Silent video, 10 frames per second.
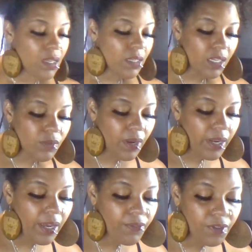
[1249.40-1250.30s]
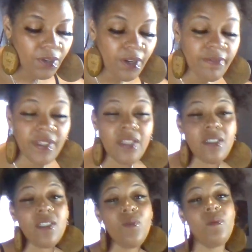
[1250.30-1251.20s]
That's what I got for you, Earth Signs.
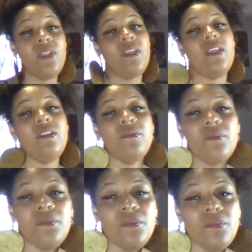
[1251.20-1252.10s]
Until we meet again.